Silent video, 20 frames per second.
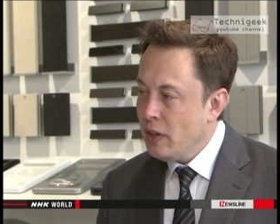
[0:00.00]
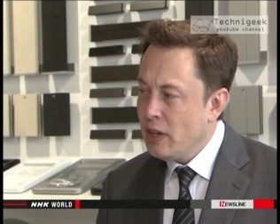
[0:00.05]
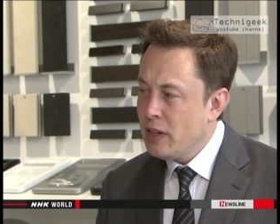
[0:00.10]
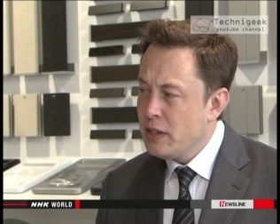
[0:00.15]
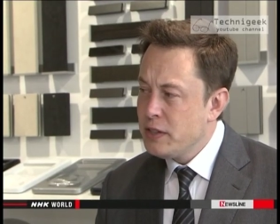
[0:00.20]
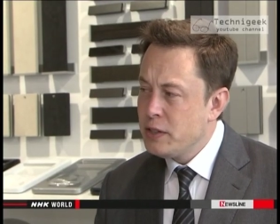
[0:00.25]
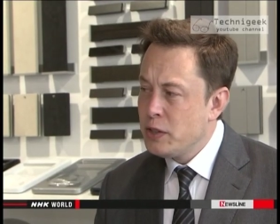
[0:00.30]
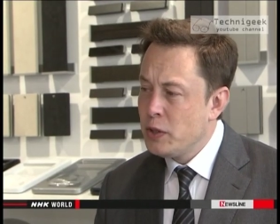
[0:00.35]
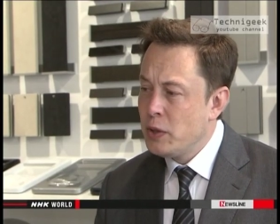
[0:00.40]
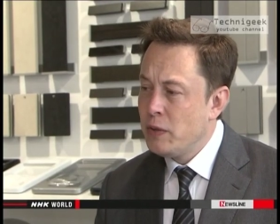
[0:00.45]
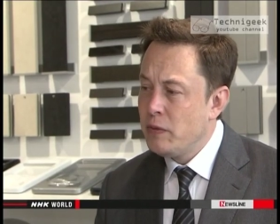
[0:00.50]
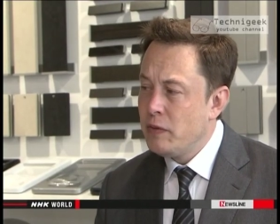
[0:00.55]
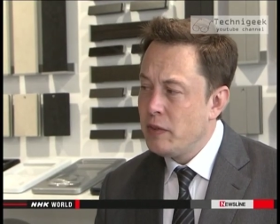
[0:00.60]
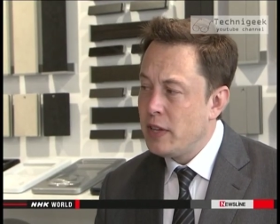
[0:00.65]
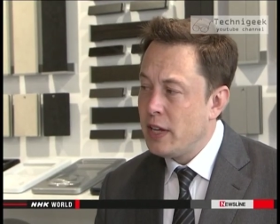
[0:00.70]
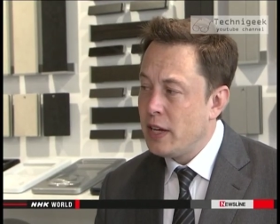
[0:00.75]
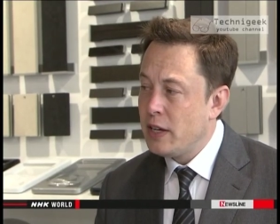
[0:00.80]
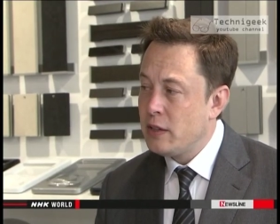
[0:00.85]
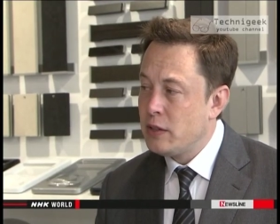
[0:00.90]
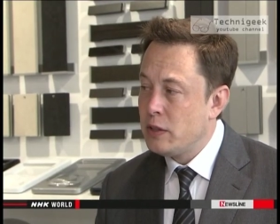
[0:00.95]
assumed
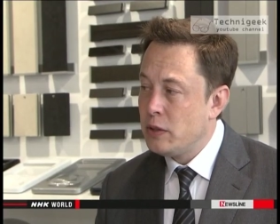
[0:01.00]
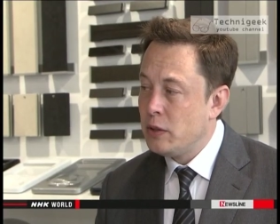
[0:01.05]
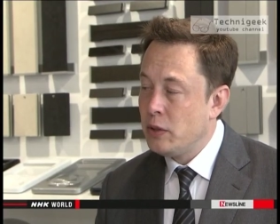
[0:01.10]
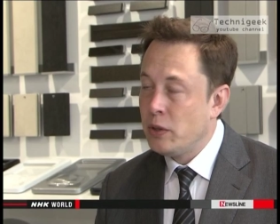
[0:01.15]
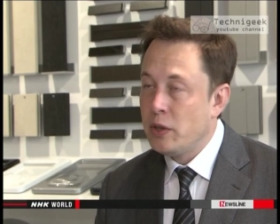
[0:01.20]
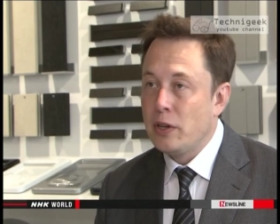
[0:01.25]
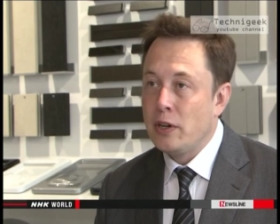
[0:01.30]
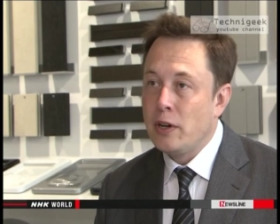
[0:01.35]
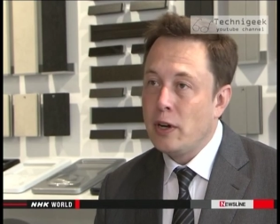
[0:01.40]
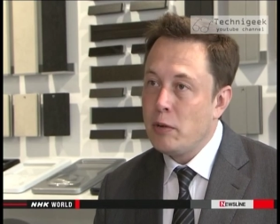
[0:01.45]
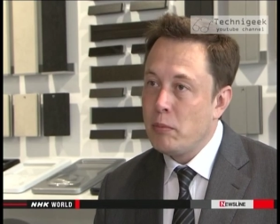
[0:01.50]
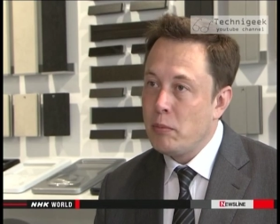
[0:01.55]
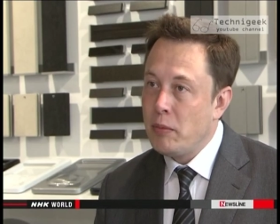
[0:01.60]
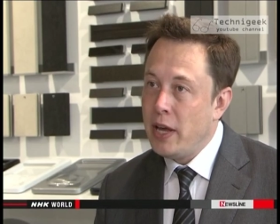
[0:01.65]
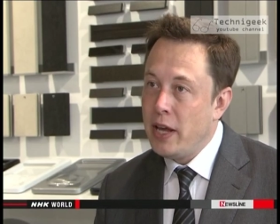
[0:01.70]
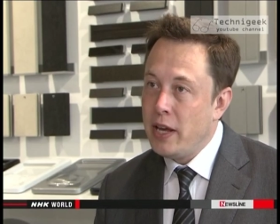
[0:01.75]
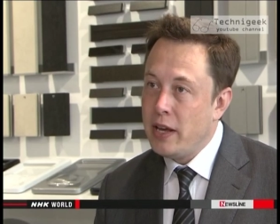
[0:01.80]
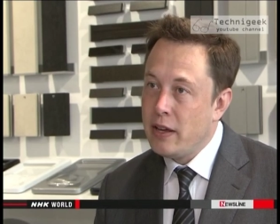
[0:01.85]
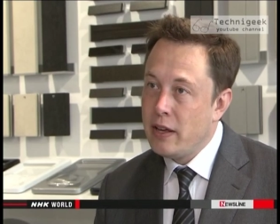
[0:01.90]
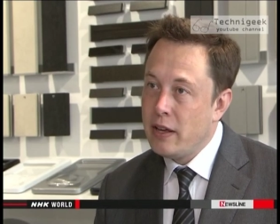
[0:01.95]
that you could not
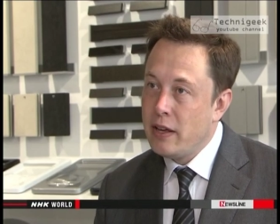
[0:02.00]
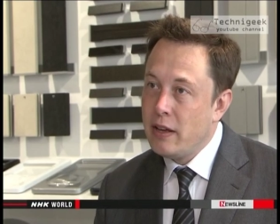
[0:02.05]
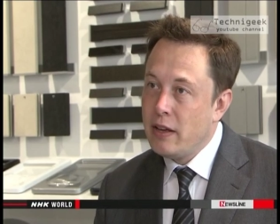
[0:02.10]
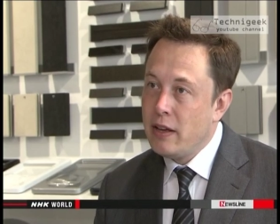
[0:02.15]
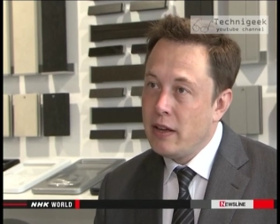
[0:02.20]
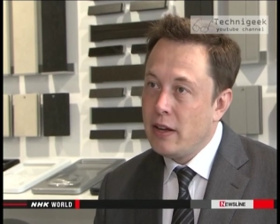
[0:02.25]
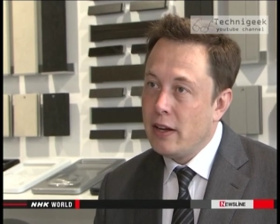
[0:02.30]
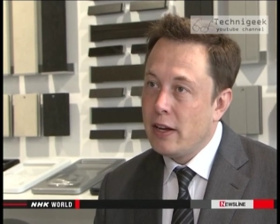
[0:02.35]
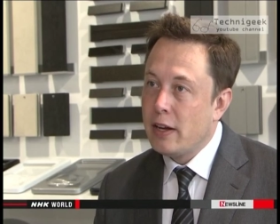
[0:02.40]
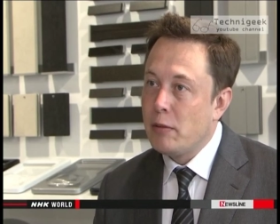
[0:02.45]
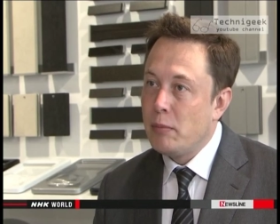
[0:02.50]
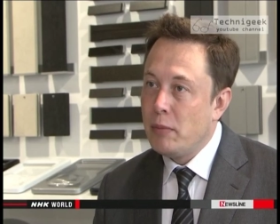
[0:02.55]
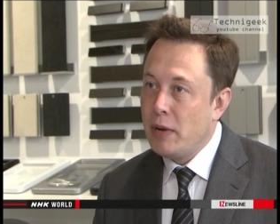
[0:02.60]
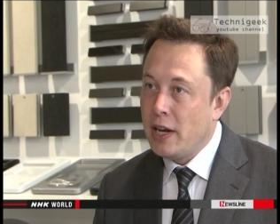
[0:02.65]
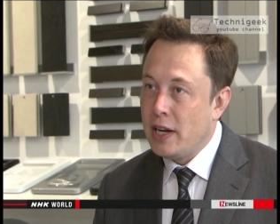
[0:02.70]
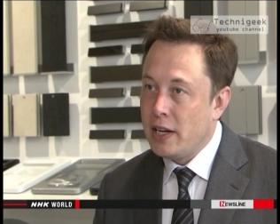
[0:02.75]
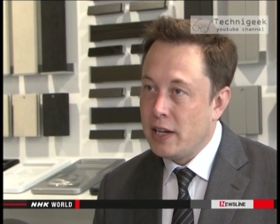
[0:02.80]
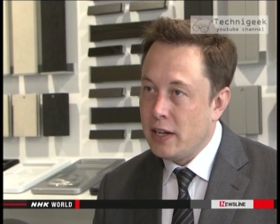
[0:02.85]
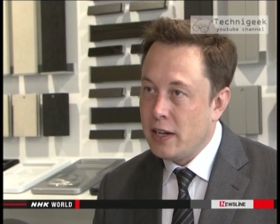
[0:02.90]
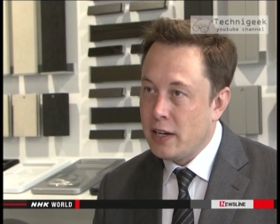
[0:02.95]
make a
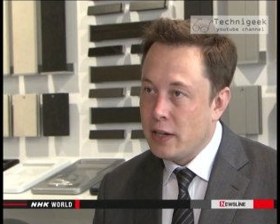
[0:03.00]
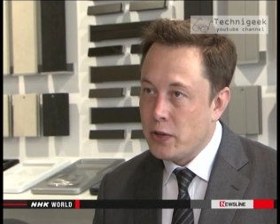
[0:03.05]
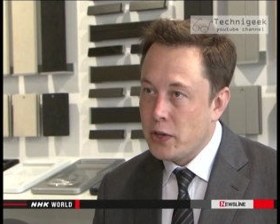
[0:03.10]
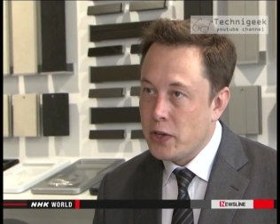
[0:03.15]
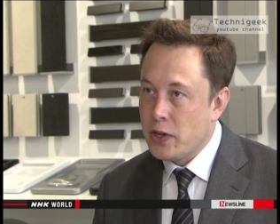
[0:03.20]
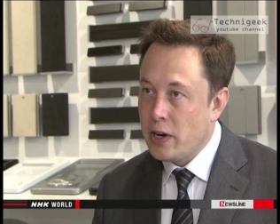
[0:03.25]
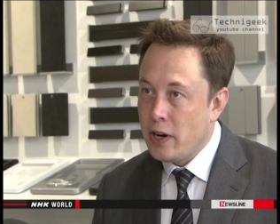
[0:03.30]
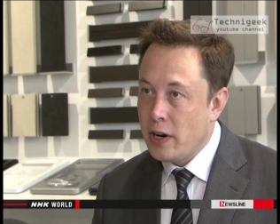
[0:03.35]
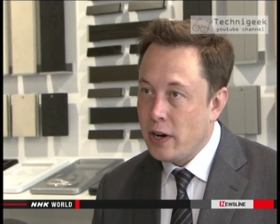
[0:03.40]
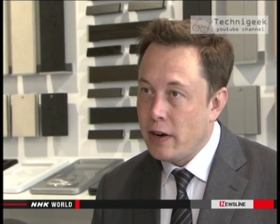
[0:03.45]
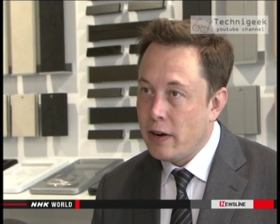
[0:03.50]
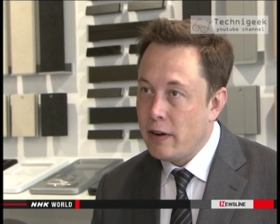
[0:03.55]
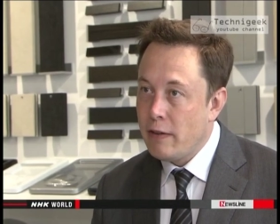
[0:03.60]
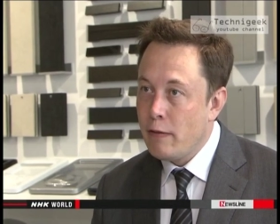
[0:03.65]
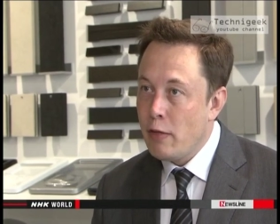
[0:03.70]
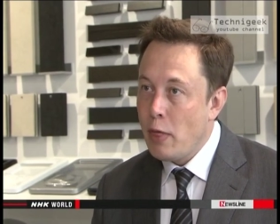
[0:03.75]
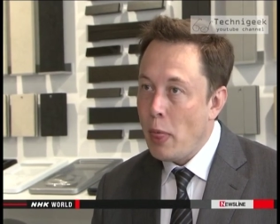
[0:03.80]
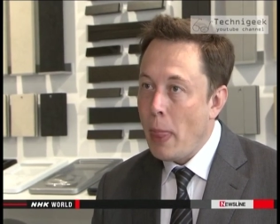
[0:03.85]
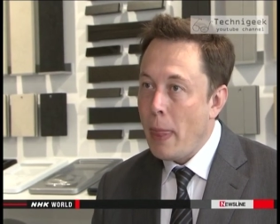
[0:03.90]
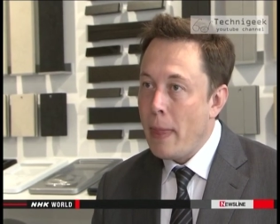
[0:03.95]
compelling electric car,
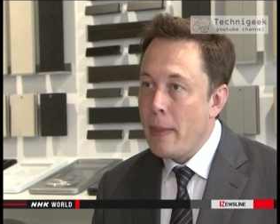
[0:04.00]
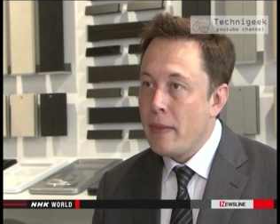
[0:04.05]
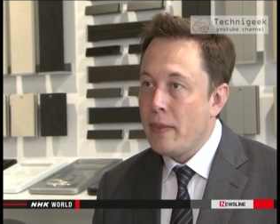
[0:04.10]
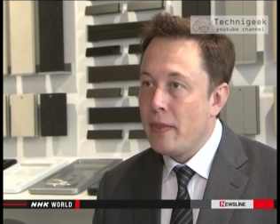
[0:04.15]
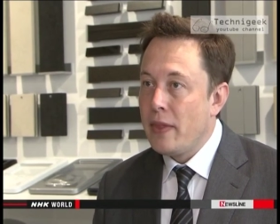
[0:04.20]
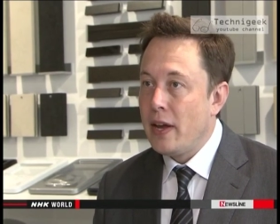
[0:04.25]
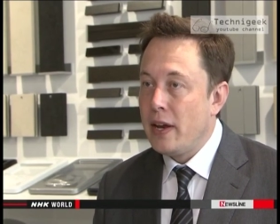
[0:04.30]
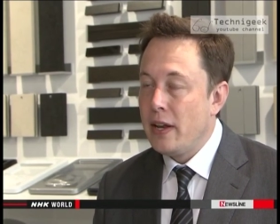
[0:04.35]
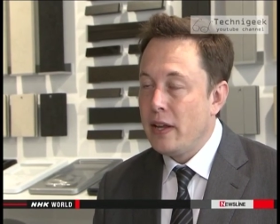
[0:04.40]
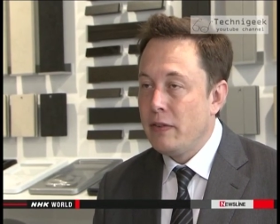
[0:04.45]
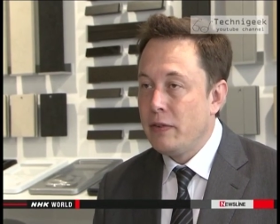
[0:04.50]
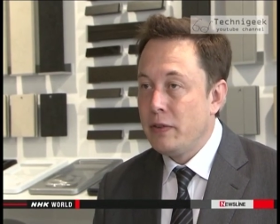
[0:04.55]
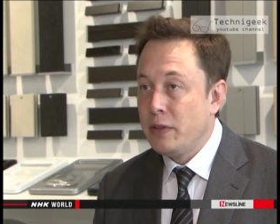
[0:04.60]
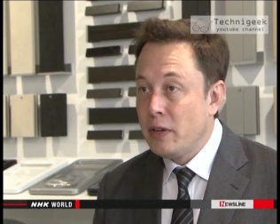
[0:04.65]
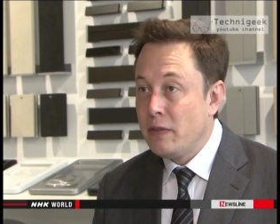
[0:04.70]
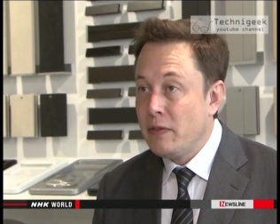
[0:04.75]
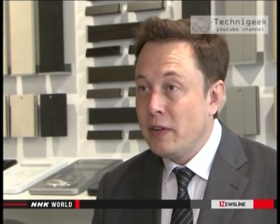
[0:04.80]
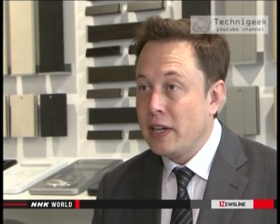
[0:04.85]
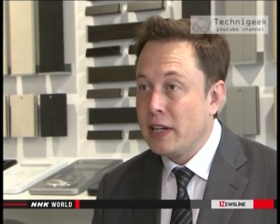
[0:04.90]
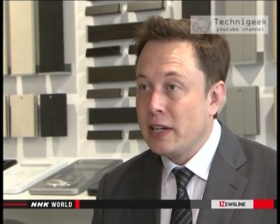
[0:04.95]
that if you
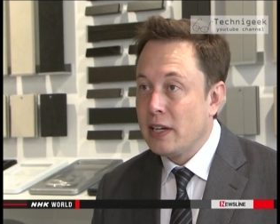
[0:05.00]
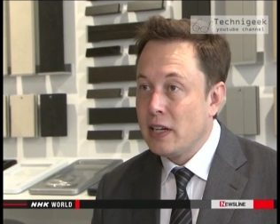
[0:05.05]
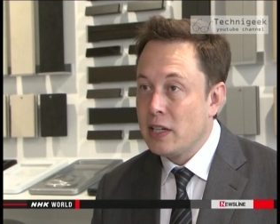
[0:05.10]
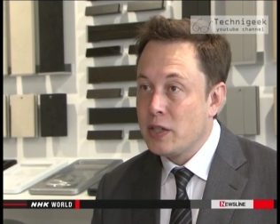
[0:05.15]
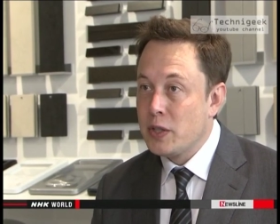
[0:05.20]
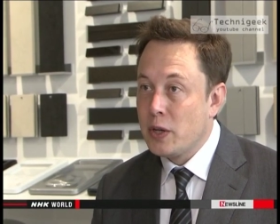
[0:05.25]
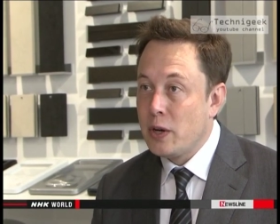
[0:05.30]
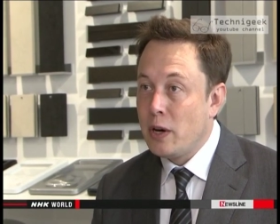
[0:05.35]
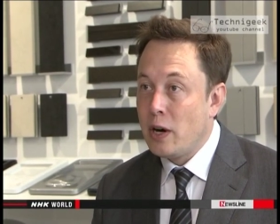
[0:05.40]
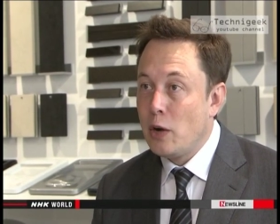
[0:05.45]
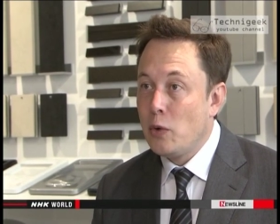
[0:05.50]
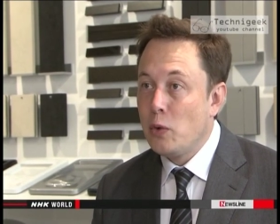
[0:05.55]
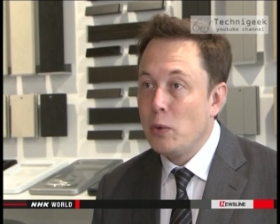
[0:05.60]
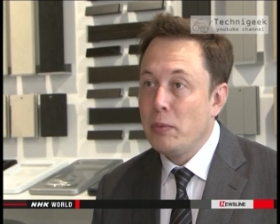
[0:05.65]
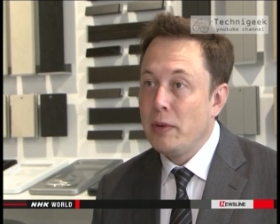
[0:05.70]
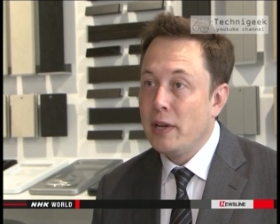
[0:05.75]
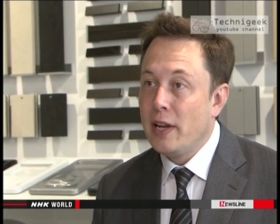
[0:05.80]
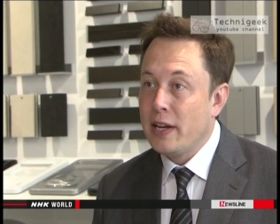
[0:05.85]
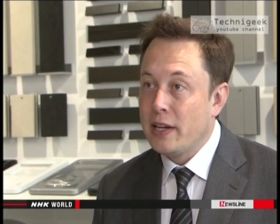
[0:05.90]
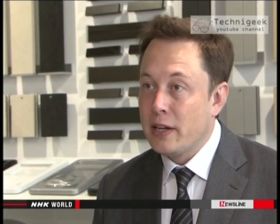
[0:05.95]
did make an electric car, it
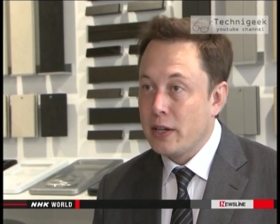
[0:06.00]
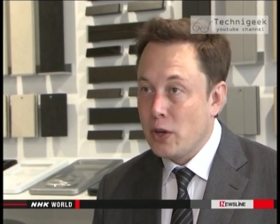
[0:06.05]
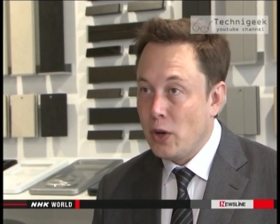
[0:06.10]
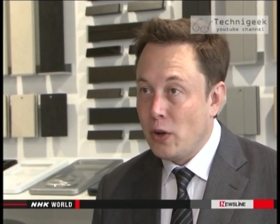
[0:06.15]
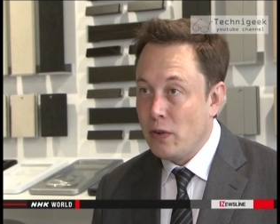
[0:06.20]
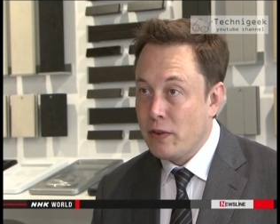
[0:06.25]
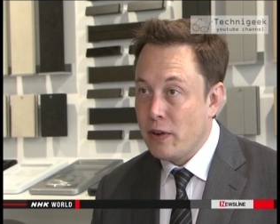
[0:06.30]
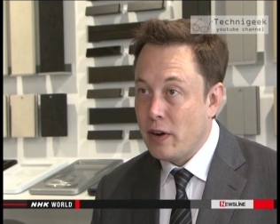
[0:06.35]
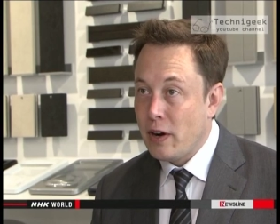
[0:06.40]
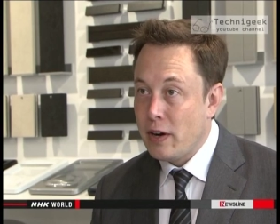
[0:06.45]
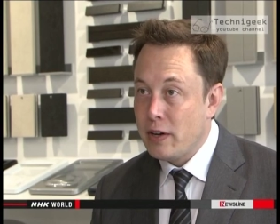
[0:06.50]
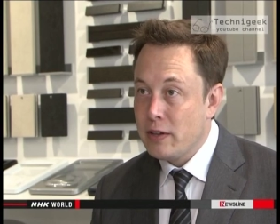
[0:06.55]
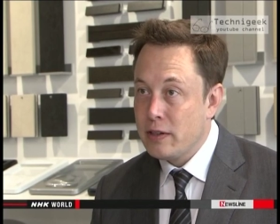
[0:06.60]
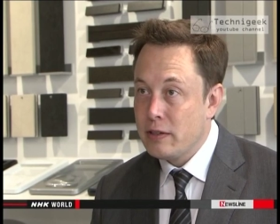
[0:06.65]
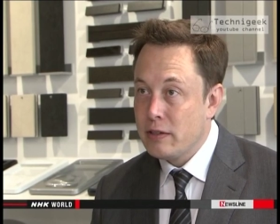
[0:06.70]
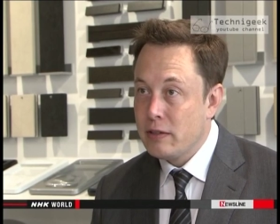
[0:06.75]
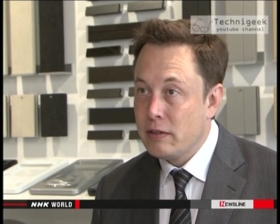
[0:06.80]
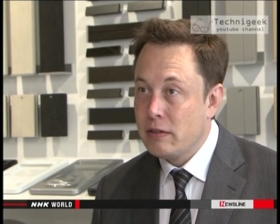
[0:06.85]
would be like a golf cart.